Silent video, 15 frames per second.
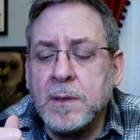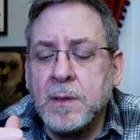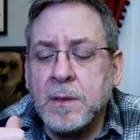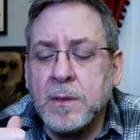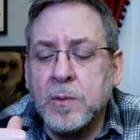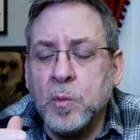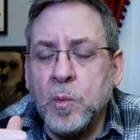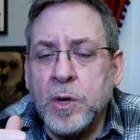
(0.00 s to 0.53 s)

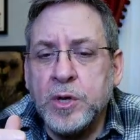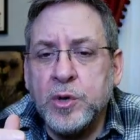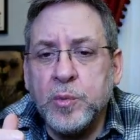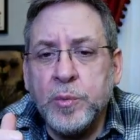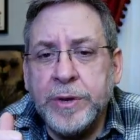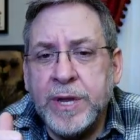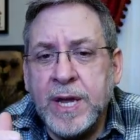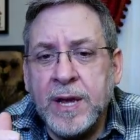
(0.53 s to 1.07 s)
What do
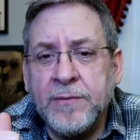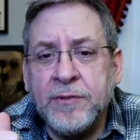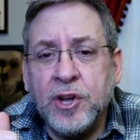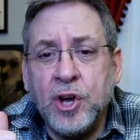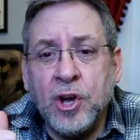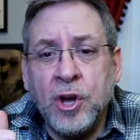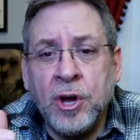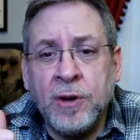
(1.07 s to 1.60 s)
we have to
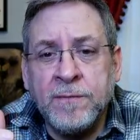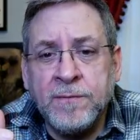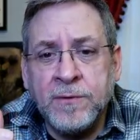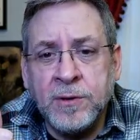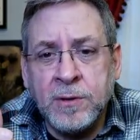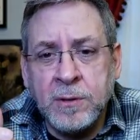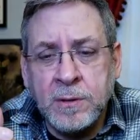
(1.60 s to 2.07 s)
offer?